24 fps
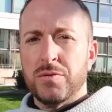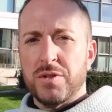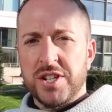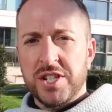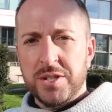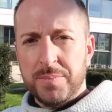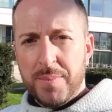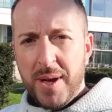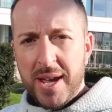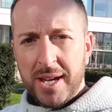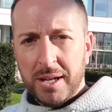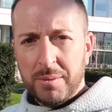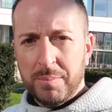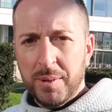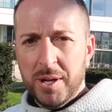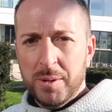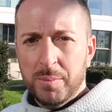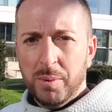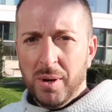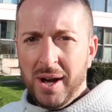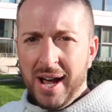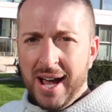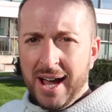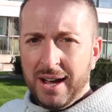respect
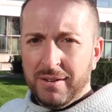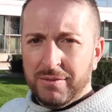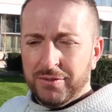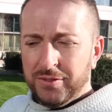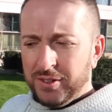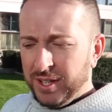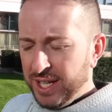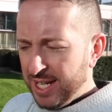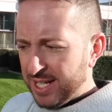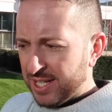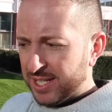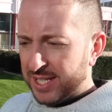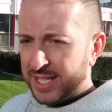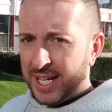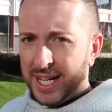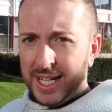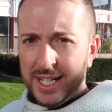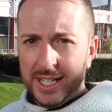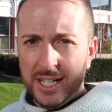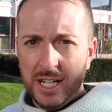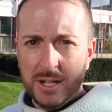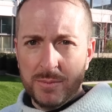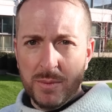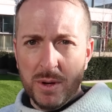people have for this
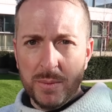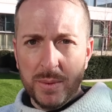stadium.